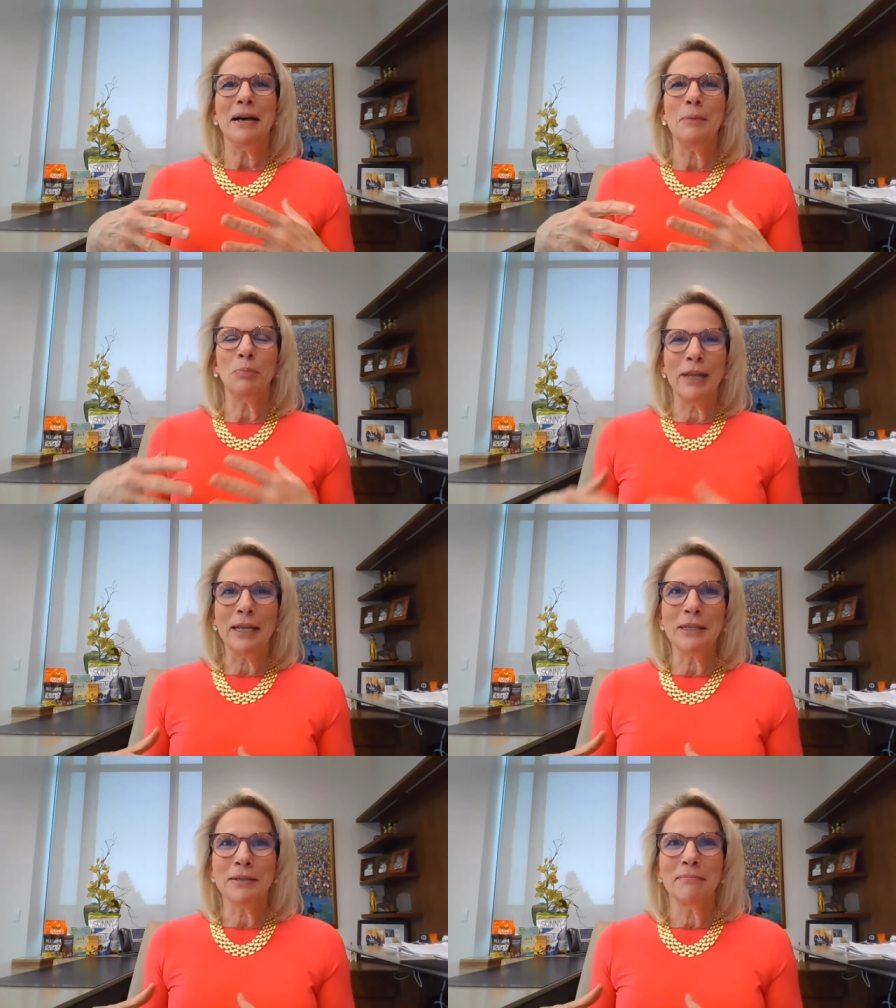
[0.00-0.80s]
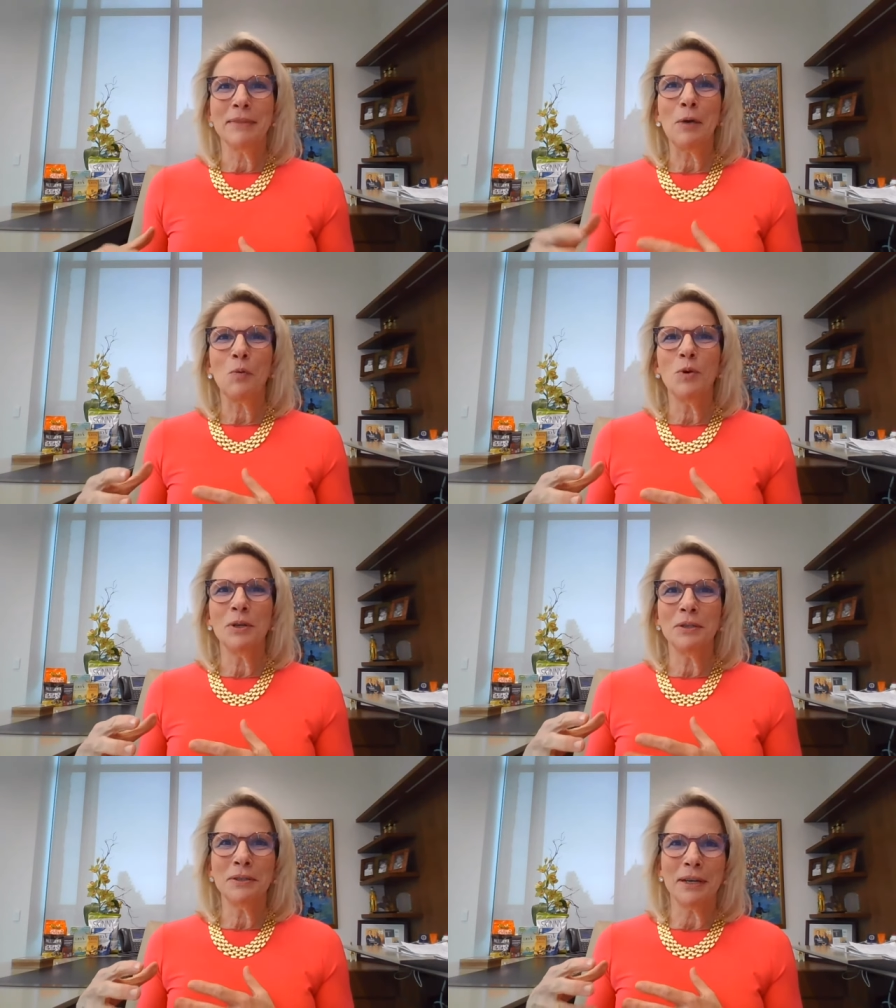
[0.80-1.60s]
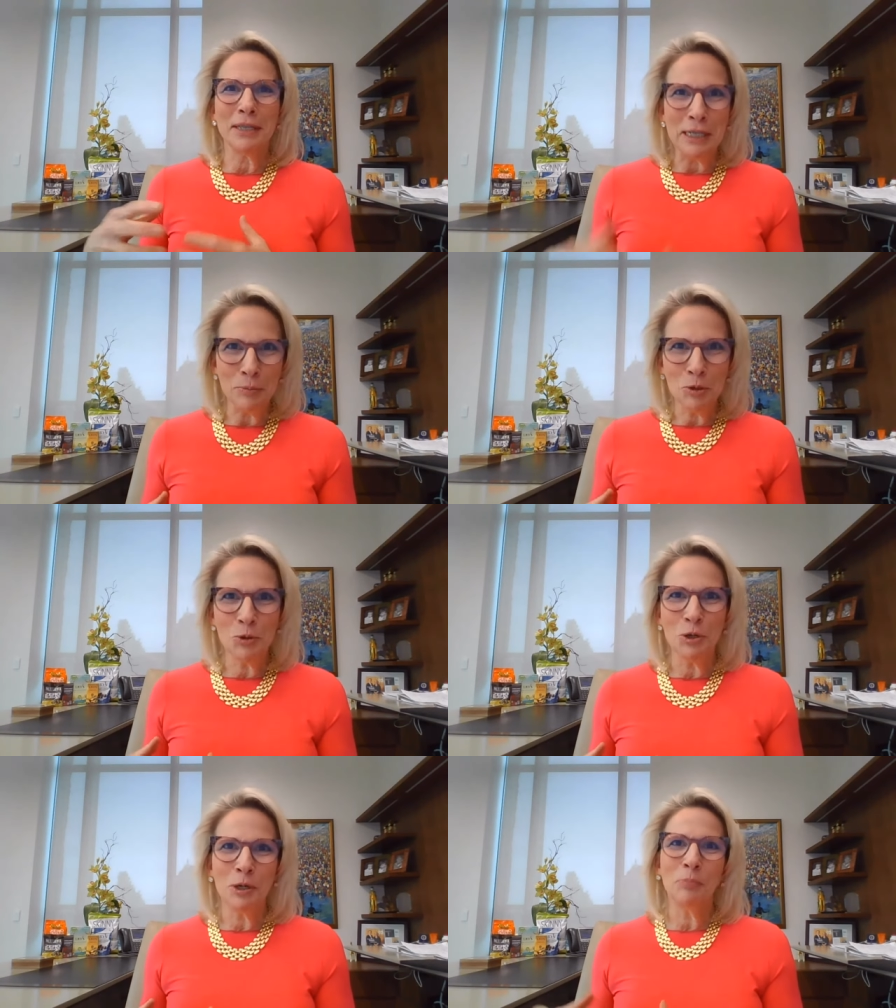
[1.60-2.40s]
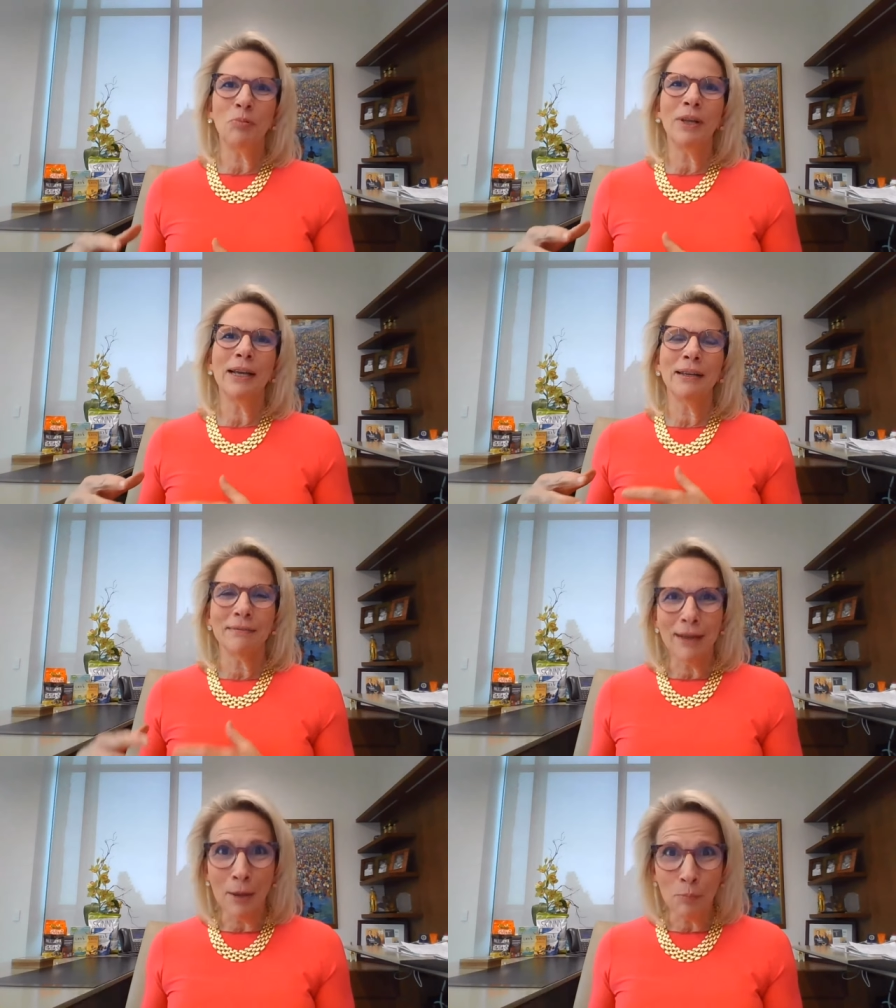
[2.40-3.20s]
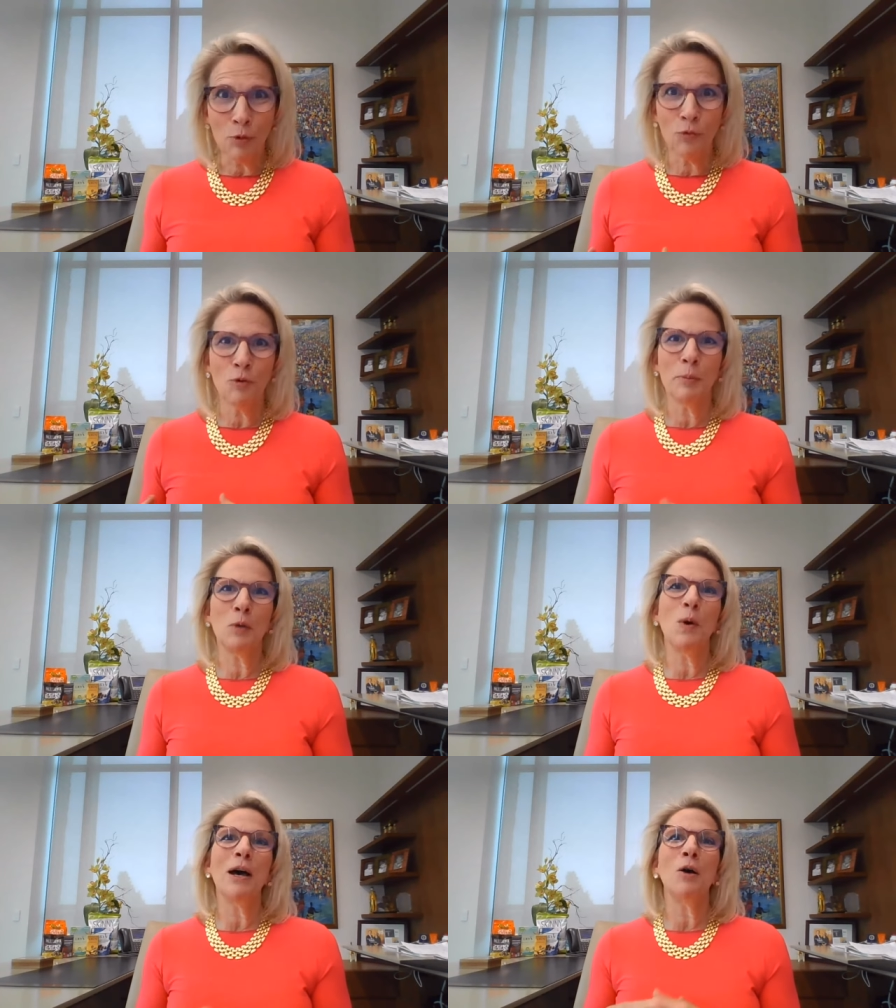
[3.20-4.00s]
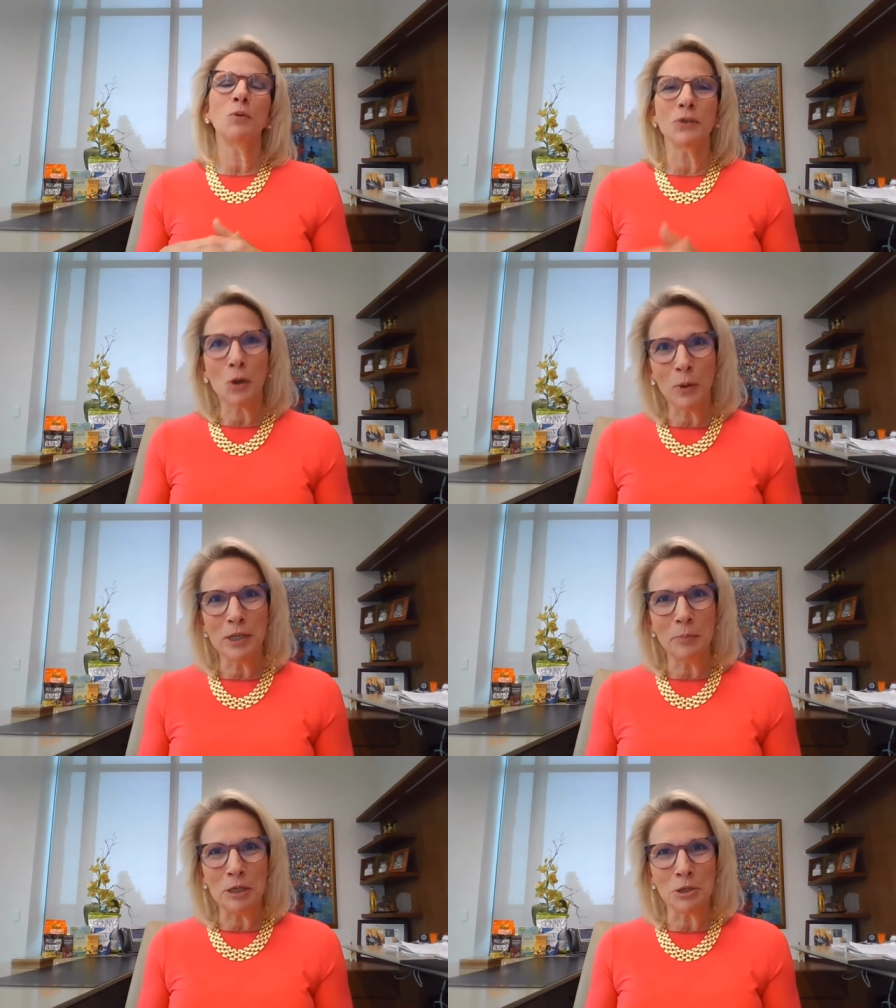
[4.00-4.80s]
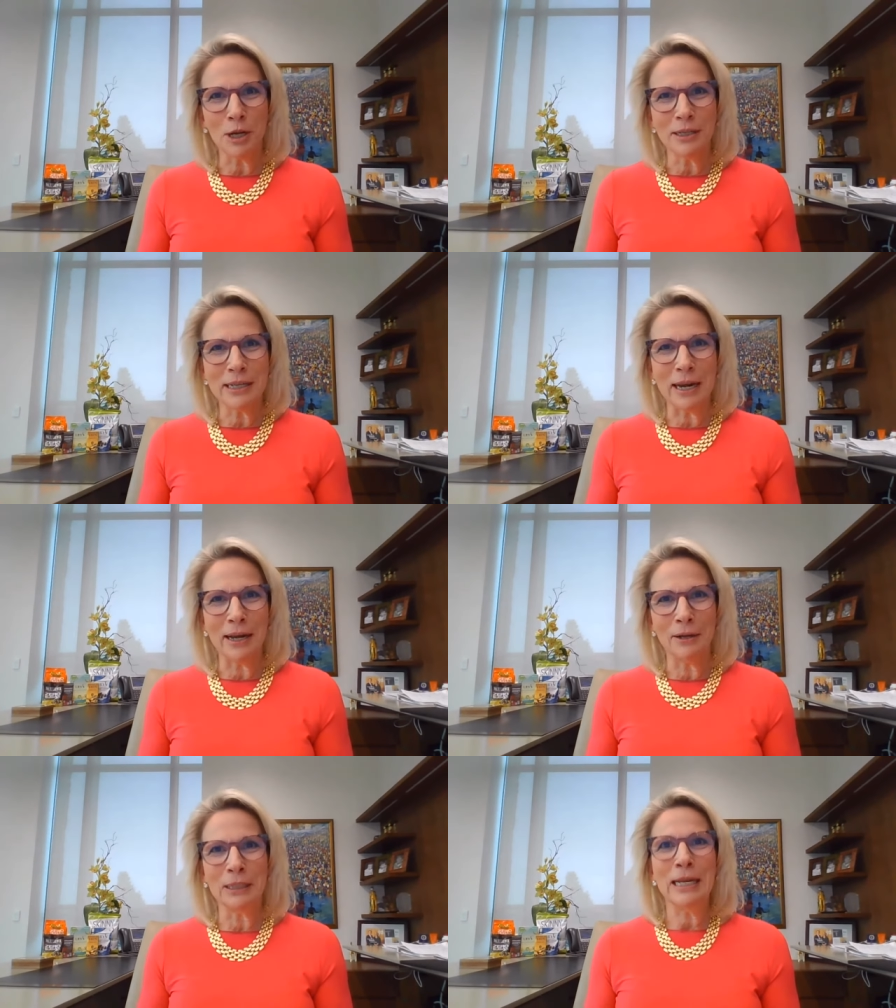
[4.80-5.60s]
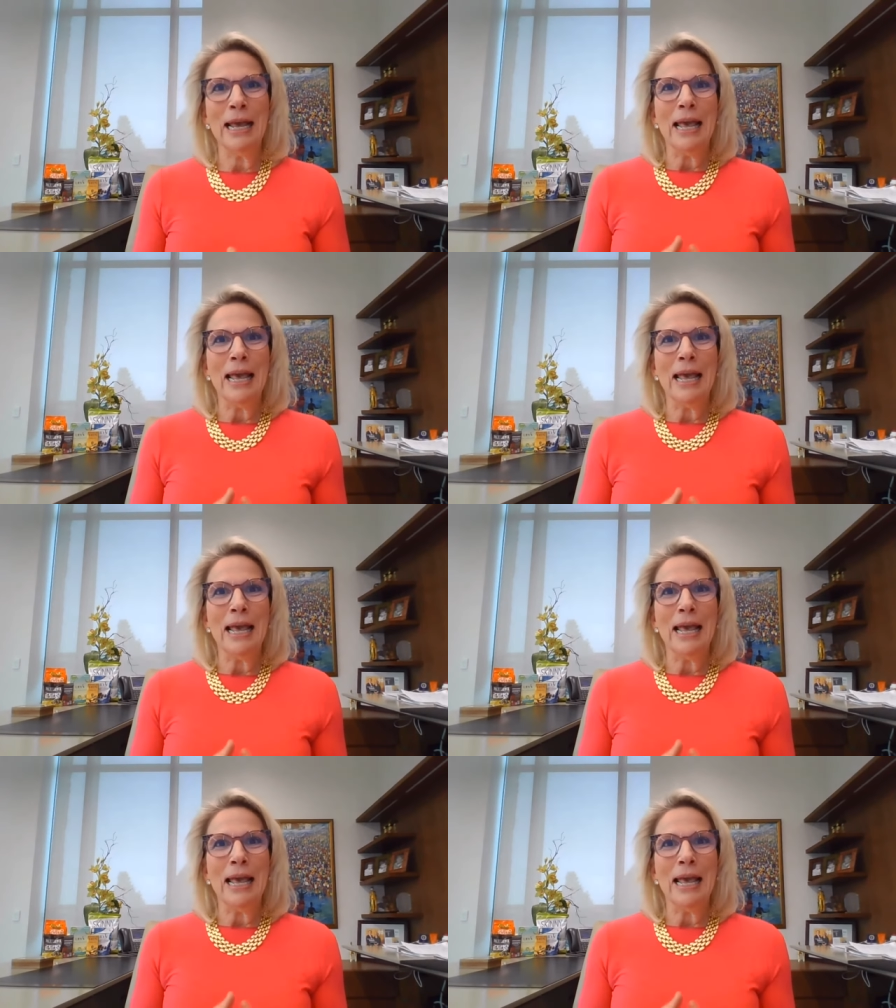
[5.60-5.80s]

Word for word: a plant that was a Teamsters Union plant, not performing well, was going to be shut down.